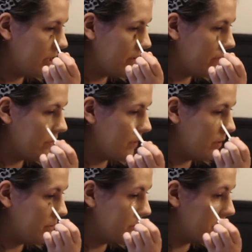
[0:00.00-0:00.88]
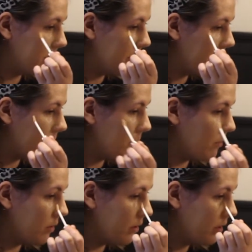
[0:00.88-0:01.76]
if you do it
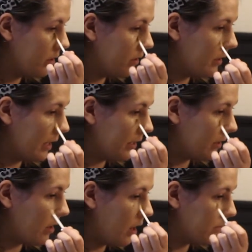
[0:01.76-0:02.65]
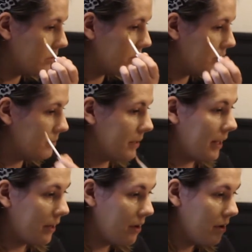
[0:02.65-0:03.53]
anymore. Like, the cops will just be
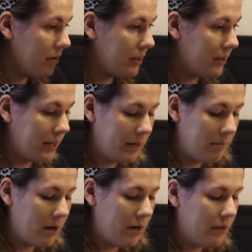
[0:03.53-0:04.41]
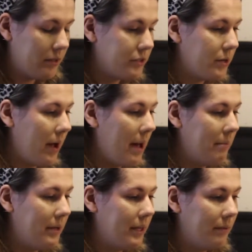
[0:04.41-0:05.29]
like, oh, they're getting married, they're so
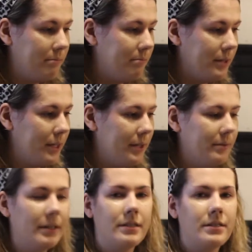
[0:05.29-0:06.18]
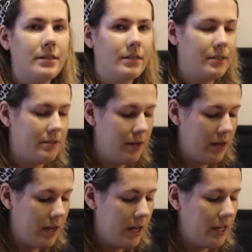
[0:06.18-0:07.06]
happy, it's just,
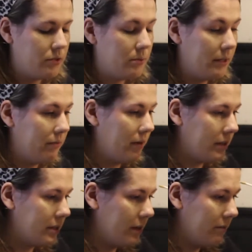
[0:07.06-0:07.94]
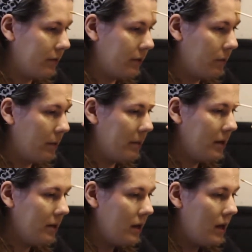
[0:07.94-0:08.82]
it's really fucked up for the
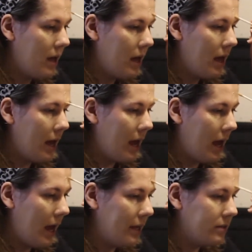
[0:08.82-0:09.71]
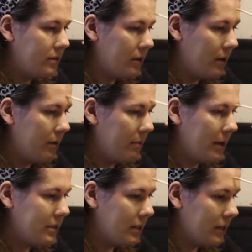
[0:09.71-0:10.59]
woman. And so
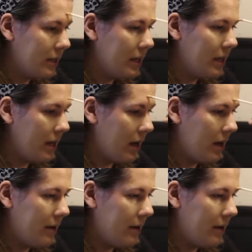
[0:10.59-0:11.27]
basically,